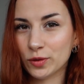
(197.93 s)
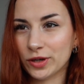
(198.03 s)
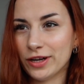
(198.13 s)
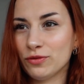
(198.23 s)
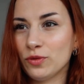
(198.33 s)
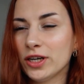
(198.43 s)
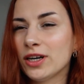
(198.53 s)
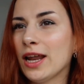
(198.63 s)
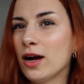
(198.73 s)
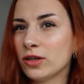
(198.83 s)
or if we're
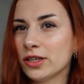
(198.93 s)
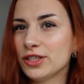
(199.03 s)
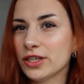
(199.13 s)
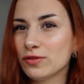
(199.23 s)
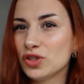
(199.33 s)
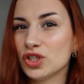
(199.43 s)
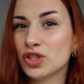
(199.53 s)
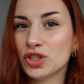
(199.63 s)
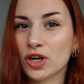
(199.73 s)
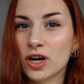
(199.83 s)
allowing ourselves to
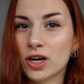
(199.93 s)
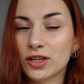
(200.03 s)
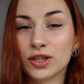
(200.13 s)
start